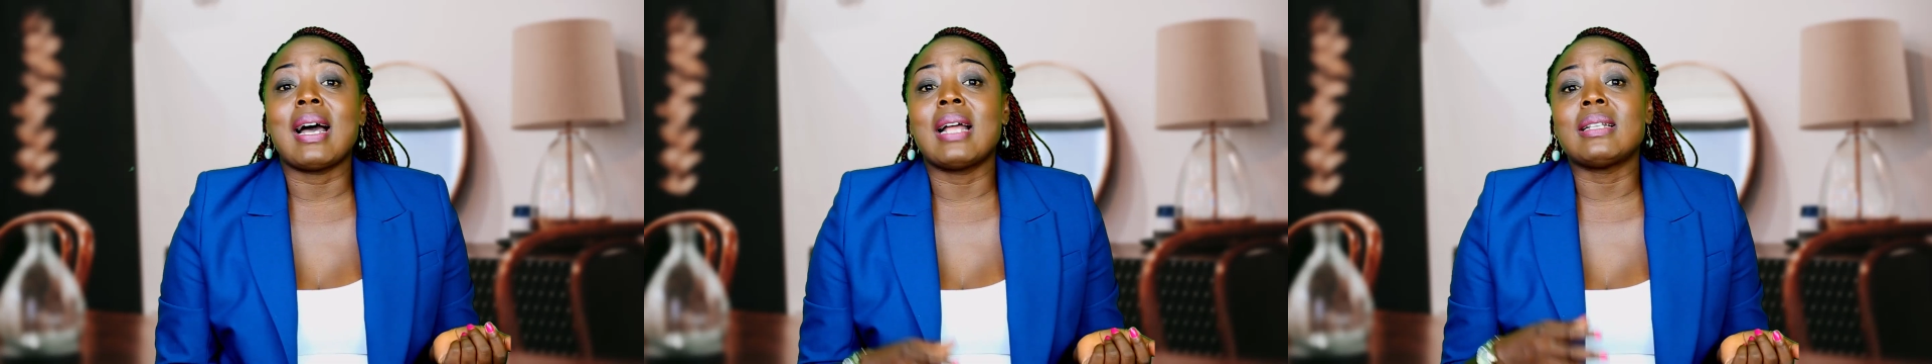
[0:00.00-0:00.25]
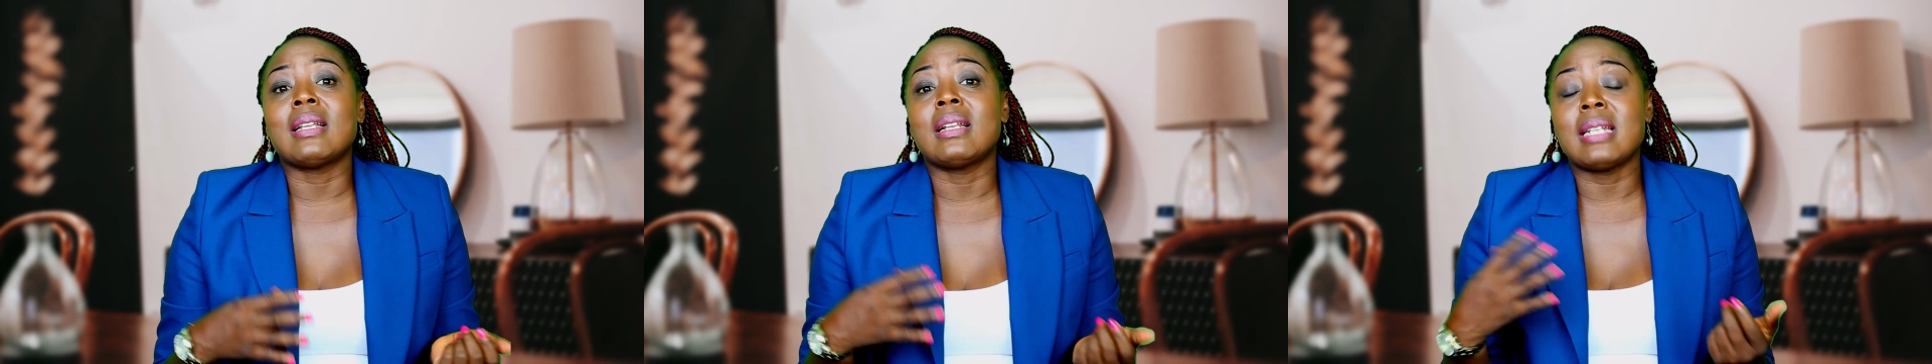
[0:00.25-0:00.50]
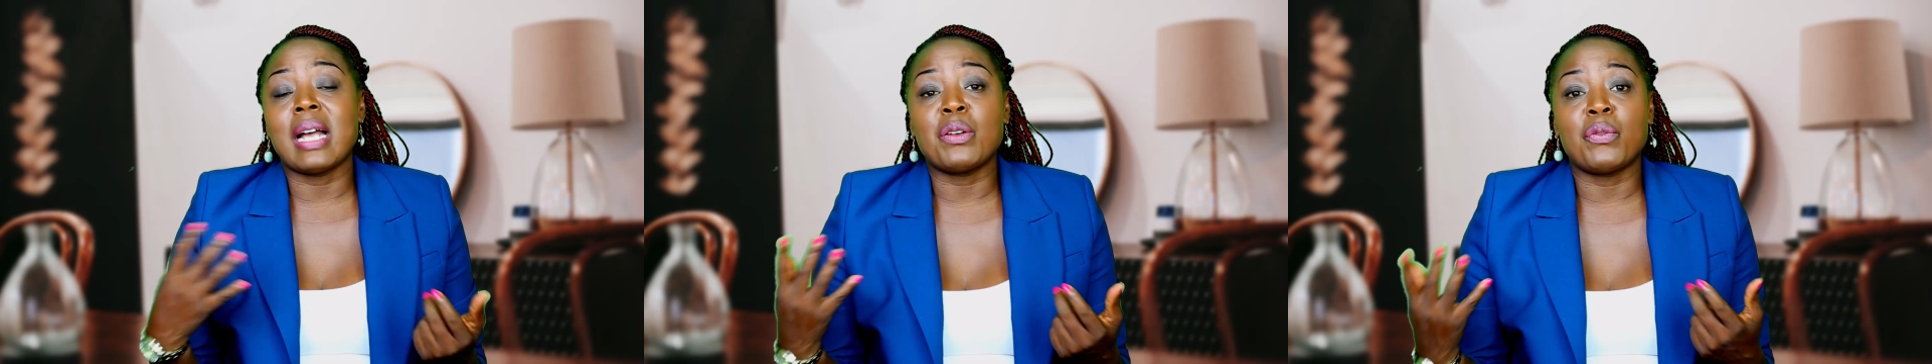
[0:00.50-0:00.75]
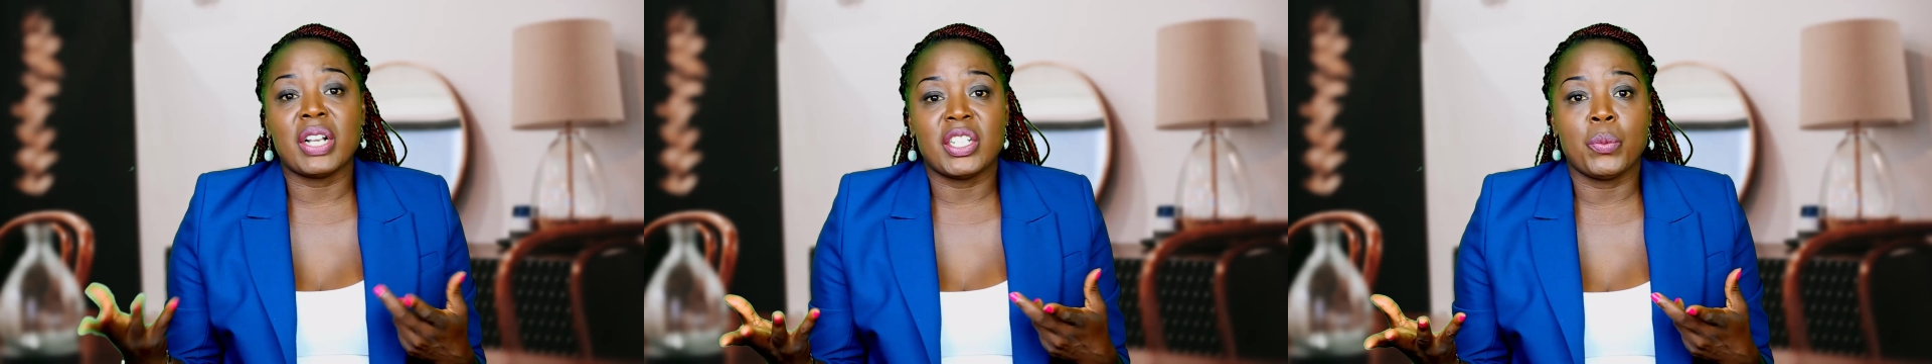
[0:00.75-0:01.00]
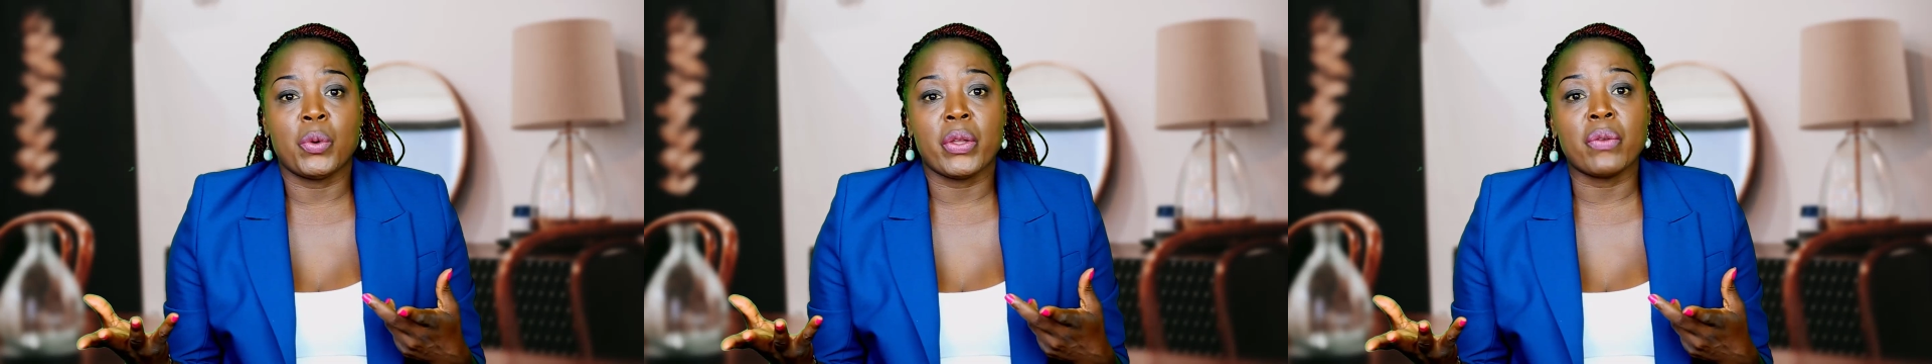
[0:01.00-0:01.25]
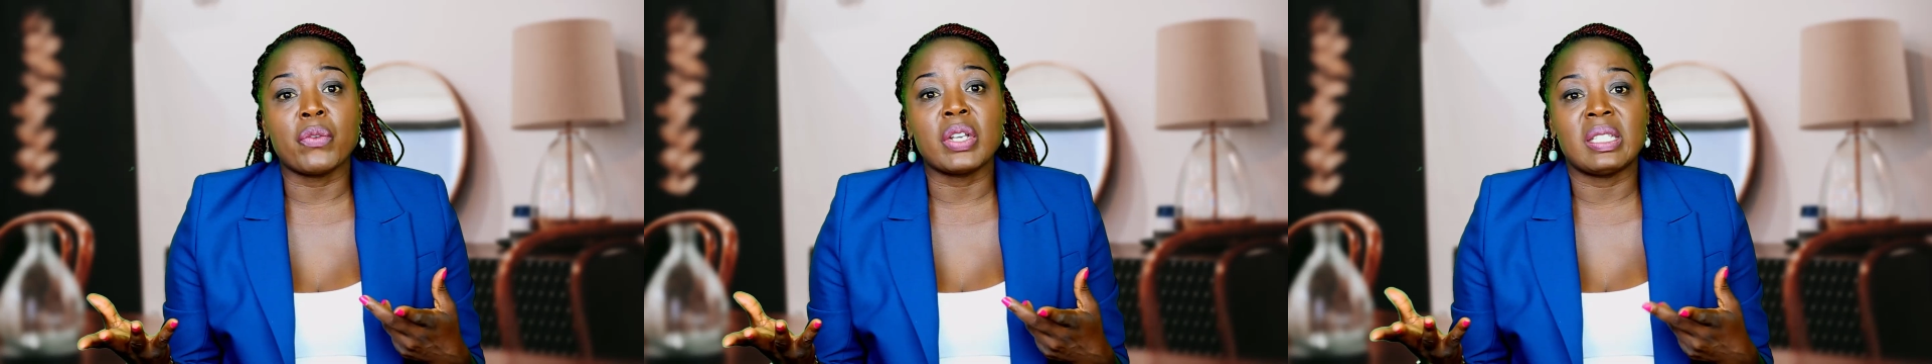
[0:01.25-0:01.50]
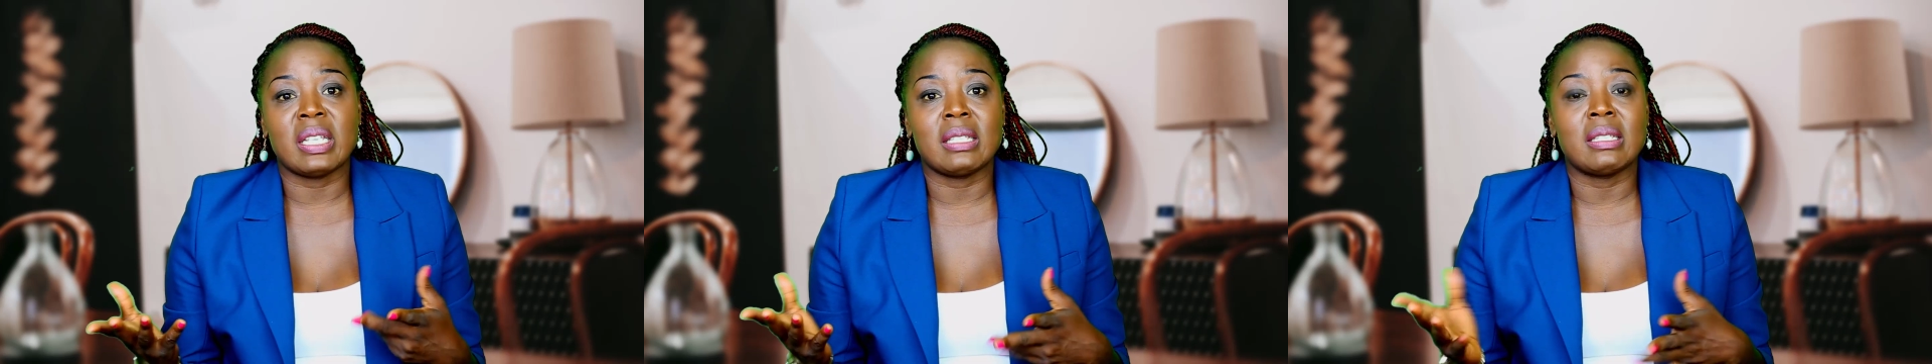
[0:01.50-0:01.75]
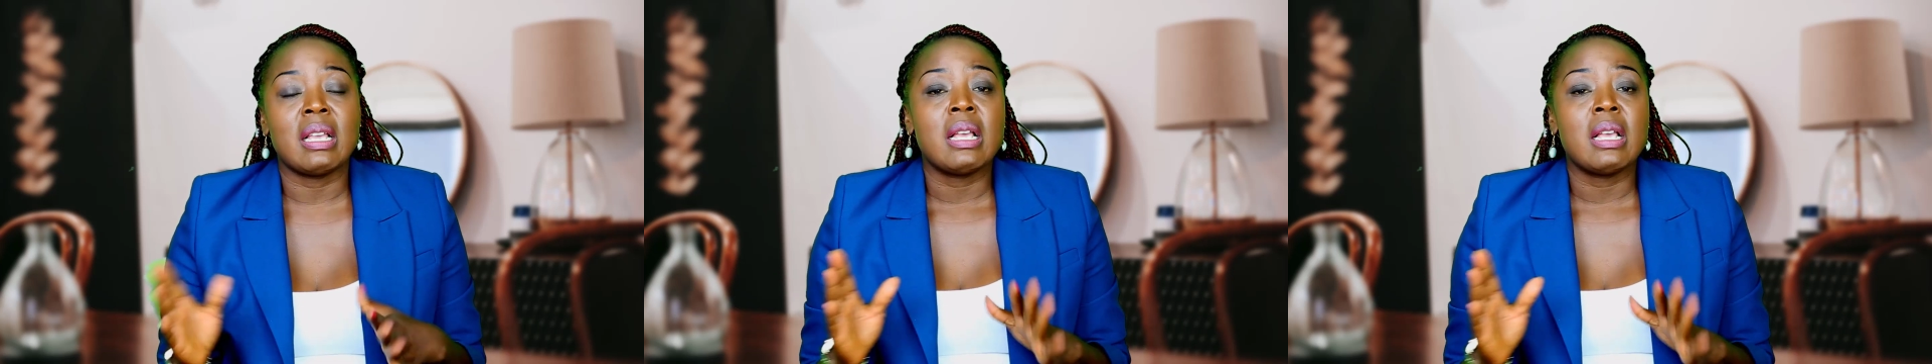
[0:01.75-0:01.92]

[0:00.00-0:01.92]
and non-VATable invoices.